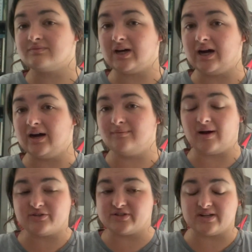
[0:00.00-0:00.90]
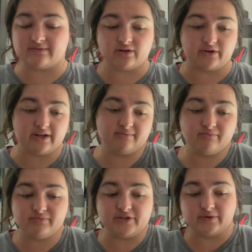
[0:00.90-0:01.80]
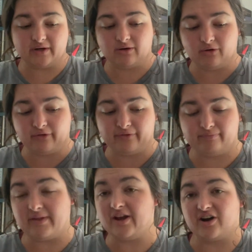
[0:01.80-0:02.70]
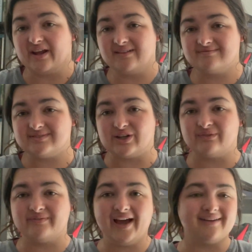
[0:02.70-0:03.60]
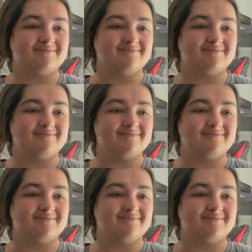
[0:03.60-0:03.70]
I'm just never going to do a whole thing on it. So yeah.